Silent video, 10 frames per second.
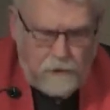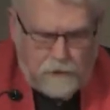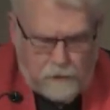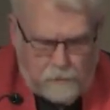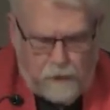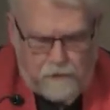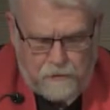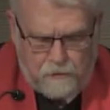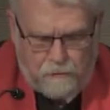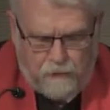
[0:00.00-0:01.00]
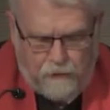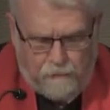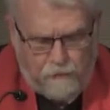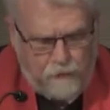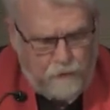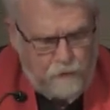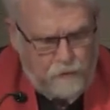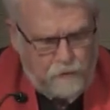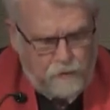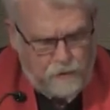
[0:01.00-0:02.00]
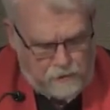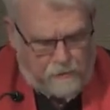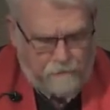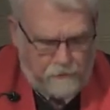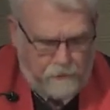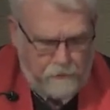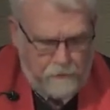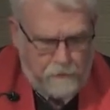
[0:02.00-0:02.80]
expression of love for those who are suffering.